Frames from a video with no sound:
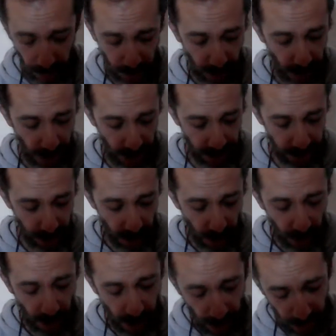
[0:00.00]
he adds,
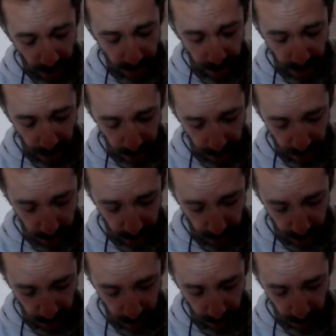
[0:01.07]
Anandat
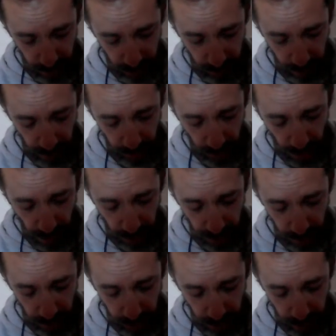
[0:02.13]
khalu
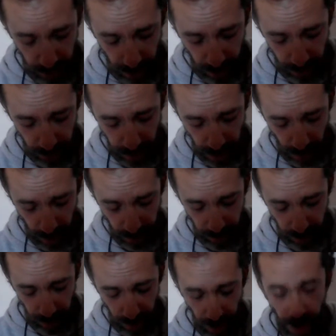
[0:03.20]
imani bhutani
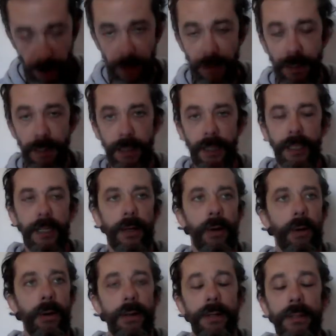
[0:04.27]
jayante anand.
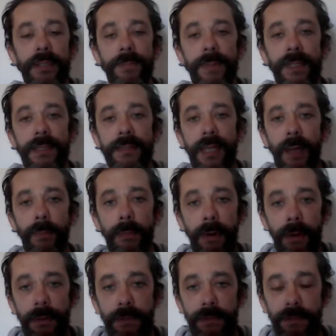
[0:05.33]
All those beings are
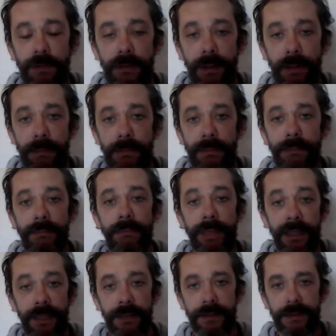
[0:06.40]
born from
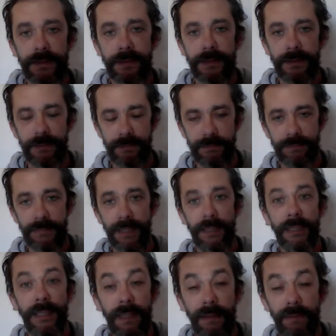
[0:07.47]
bliss. They
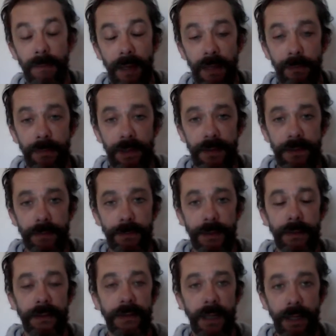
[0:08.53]
live by bliss,
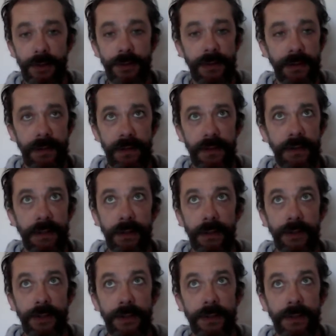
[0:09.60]
because consciousness is
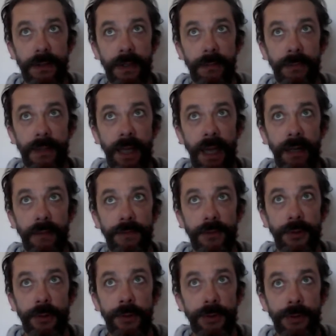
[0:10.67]
not just some kind of
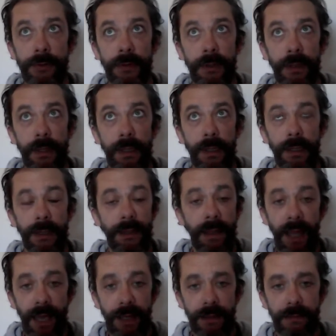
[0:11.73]
neutral
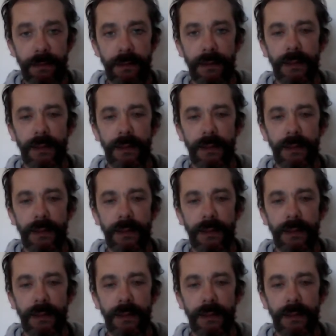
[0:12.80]
light,